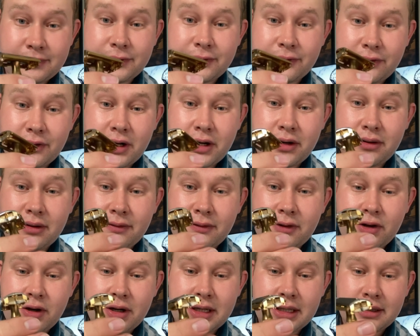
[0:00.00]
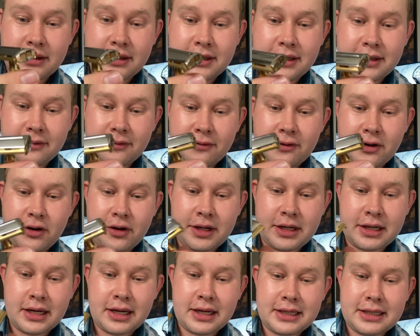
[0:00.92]
very, very, very
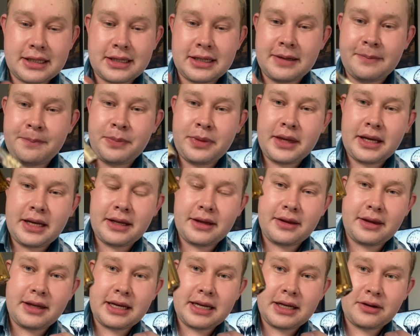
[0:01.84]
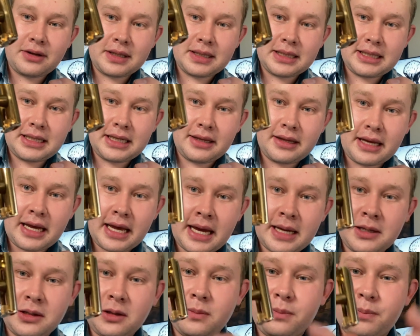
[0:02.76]
nice. And there you can see the
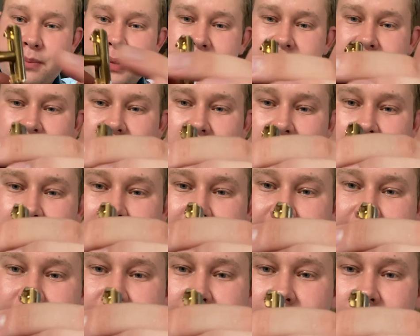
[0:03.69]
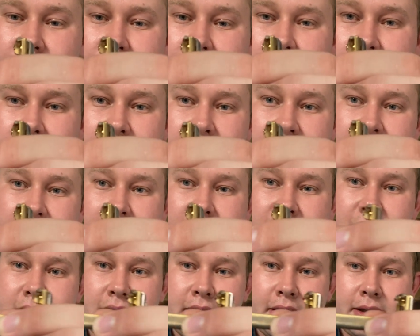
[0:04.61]
handle. Bit of
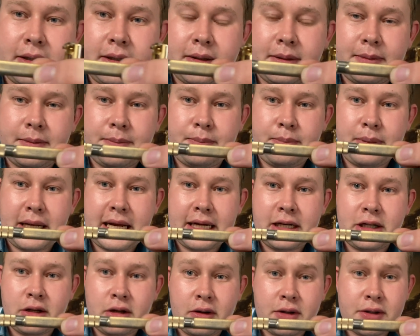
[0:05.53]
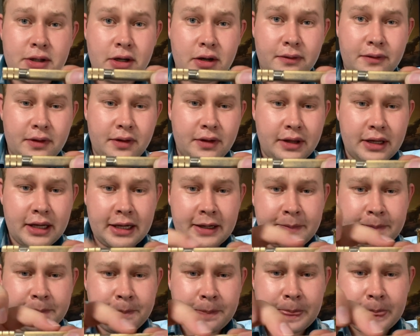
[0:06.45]
plate loss over there.